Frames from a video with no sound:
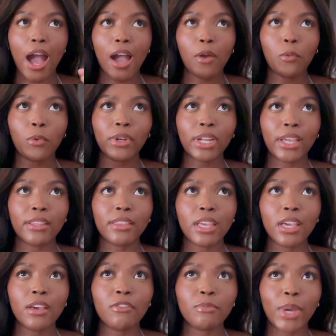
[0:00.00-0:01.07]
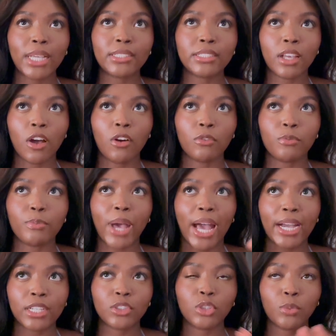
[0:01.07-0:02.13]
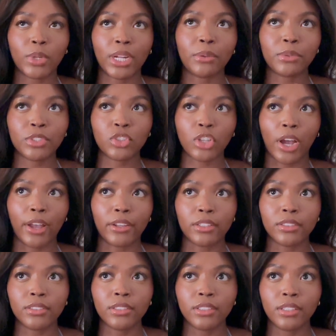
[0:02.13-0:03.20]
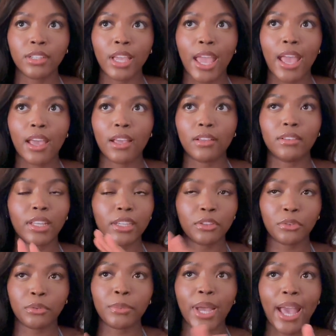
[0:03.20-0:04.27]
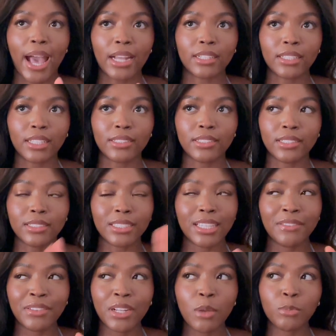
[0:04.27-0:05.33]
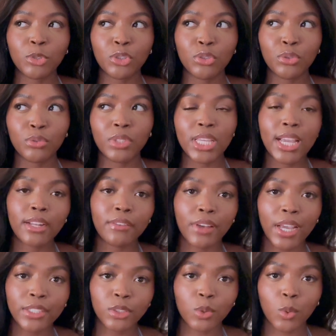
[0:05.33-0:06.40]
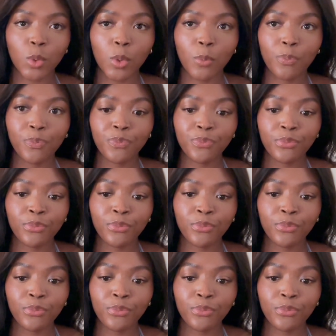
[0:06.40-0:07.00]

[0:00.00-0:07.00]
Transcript: When I think of myself back to when I was a child, like through my adolescence, even up to the end of high school,